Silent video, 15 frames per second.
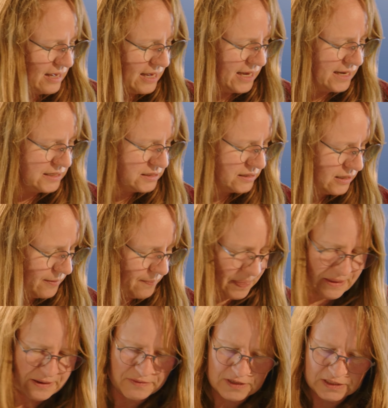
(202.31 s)
and
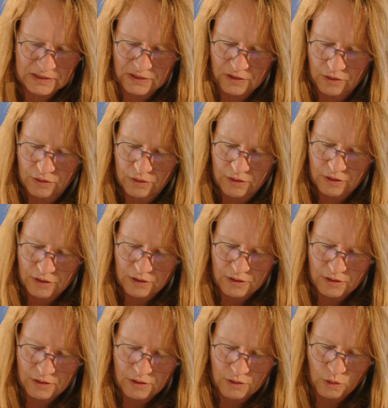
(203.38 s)
this
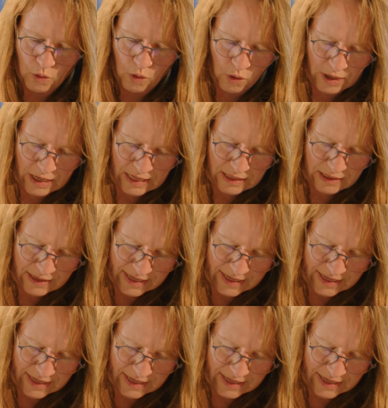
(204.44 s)
coil